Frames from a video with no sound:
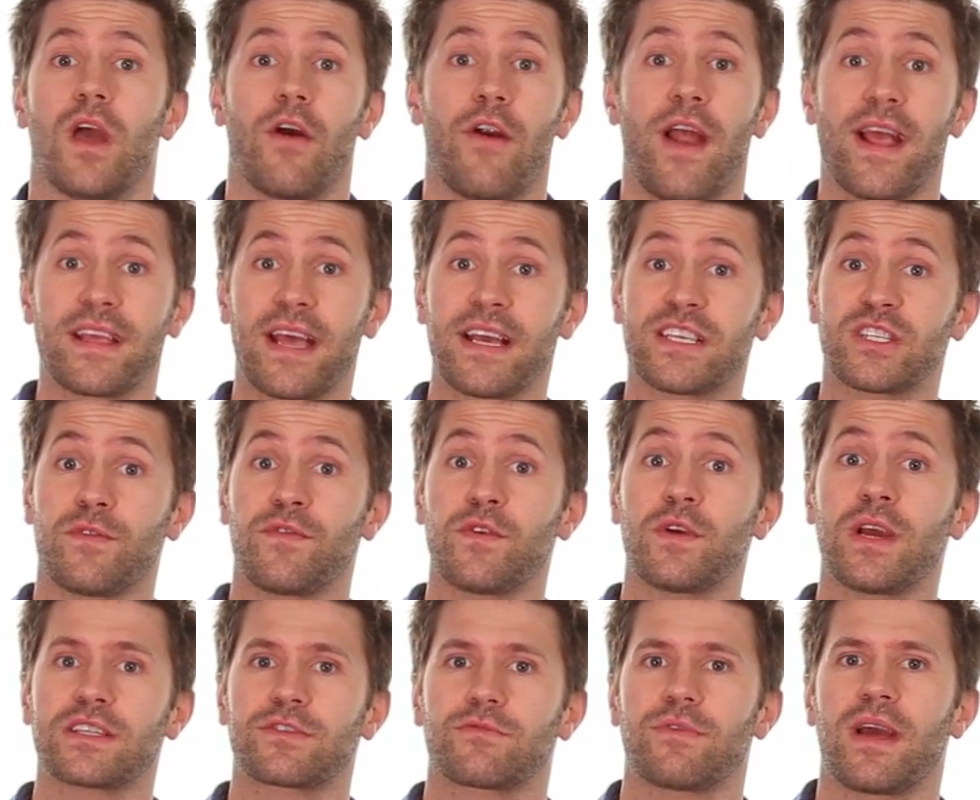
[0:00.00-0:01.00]
All right, guys, so if
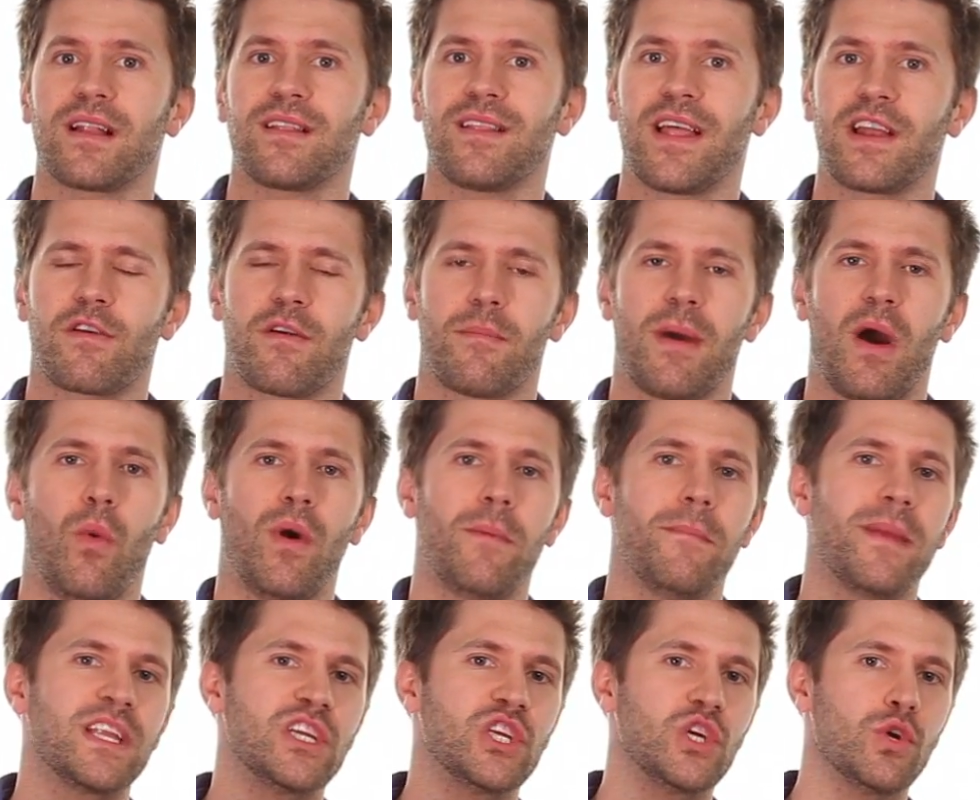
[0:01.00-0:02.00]
you got to write a letter about
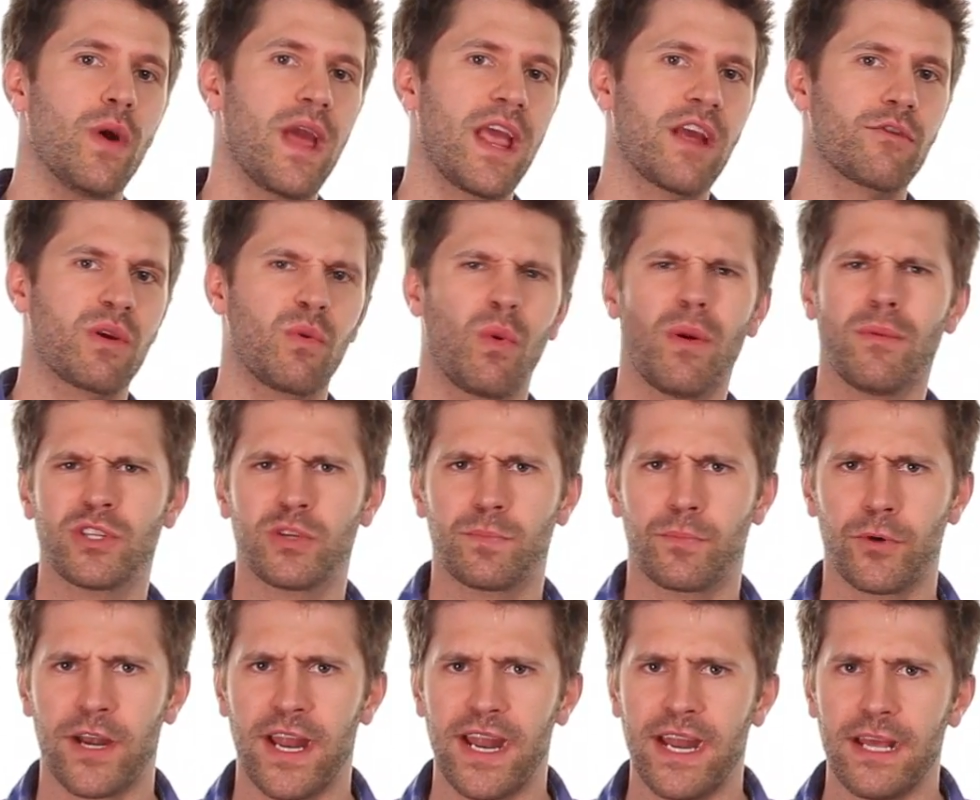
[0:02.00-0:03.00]
what made you angry, what would you
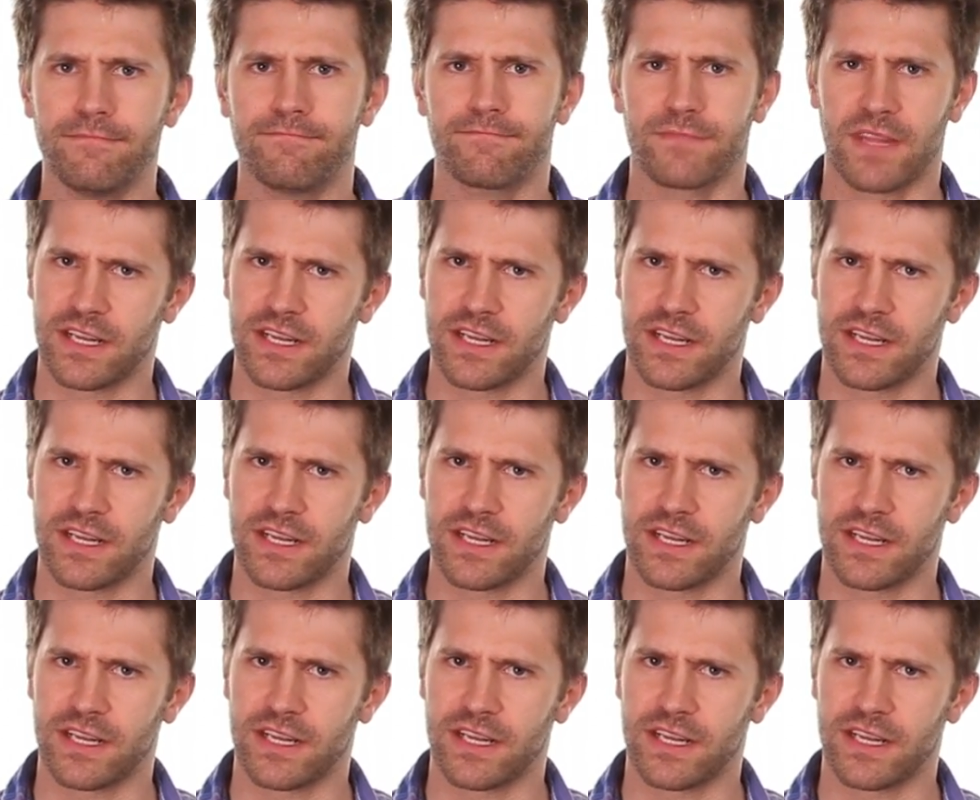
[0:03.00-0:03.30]
put in it?